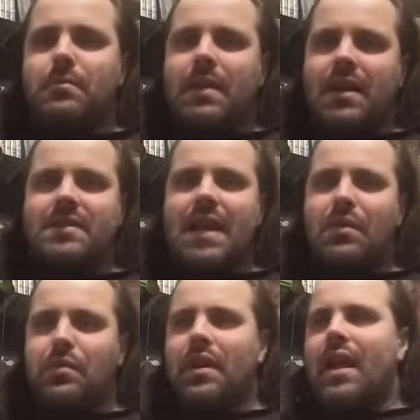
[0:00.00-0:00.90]
because I
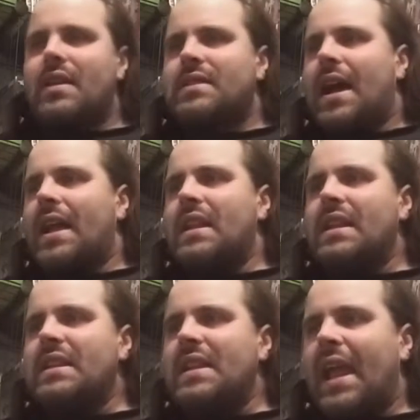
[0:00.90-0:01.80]
realize I
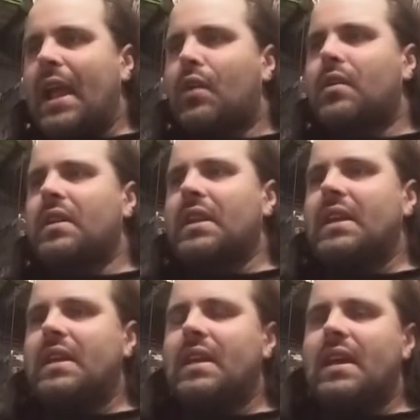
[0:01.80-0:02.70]

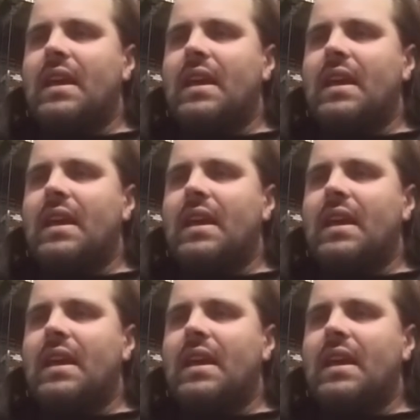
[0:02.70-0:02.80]
inherently,